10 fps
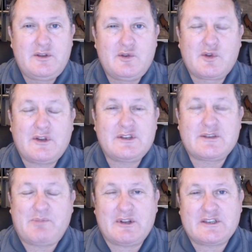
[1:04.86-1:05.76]
you can
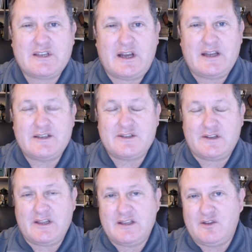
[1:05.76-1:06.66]
spot signs
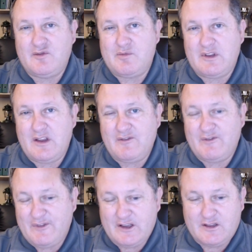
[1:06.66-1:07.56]
that you've been
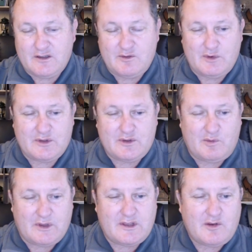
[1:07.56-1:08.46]
infected with
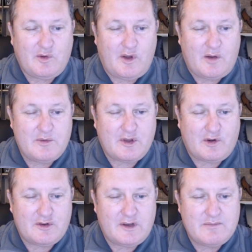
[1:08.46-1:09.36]
what they call
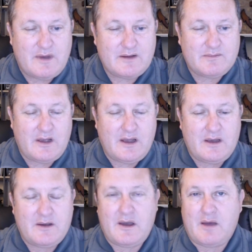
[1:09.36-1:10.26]
Omicron. I'm
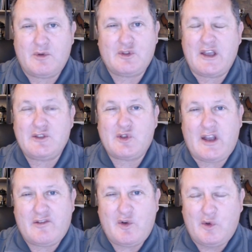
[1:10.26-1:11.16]
not going to
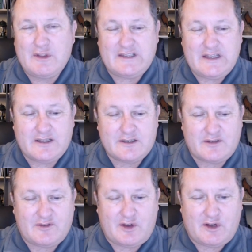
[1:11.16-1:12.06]
cover all the details
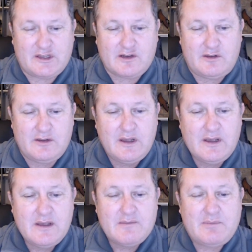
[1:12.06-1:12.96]
of the article,
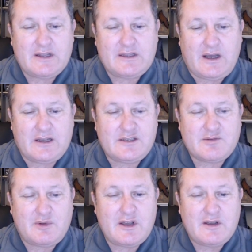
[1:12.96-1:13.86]
but I just
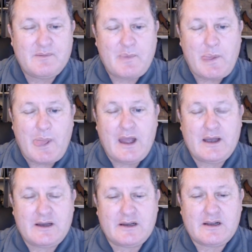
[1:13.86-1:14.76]
want
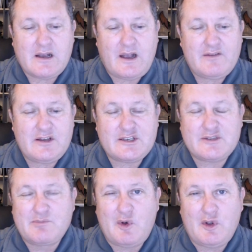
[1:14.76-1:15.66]
to cover a
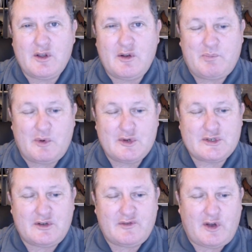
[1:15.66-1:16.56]
small little
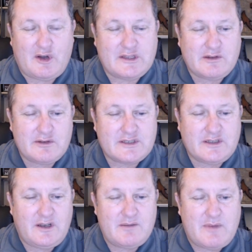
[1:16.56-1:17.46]
portion of the article.
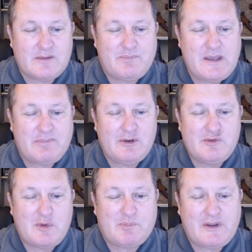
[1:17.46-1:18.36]
Still, among people who
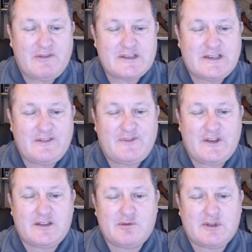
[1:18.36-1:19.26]
were previously
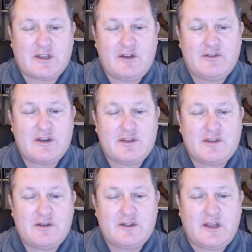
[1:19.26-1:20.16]
infected with COVID, a
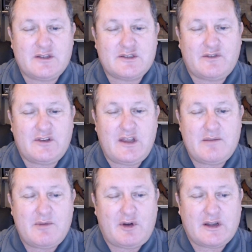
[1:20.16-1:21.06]
third dose of an
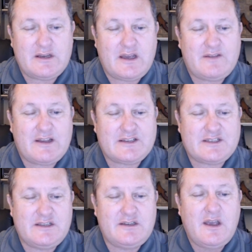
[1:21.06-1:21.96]
mRNA
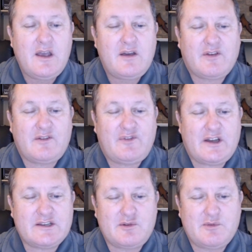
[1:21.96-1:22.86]
vaccine from
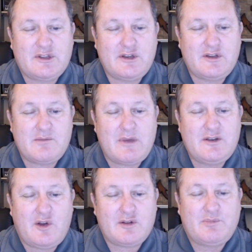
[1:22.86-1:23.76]
Pfizer or Moderna may
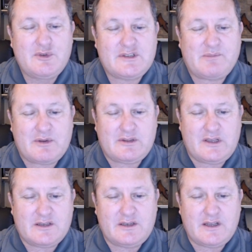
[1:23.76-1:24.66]
not boost their
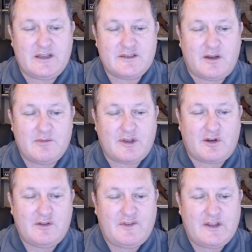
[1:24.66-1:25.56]
protection against the
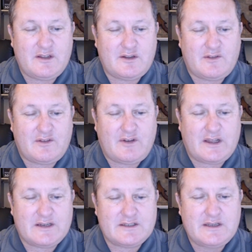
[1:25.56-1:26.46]
Omicron variant of the
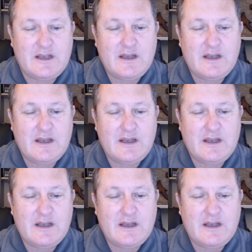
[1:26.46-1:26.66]
virus.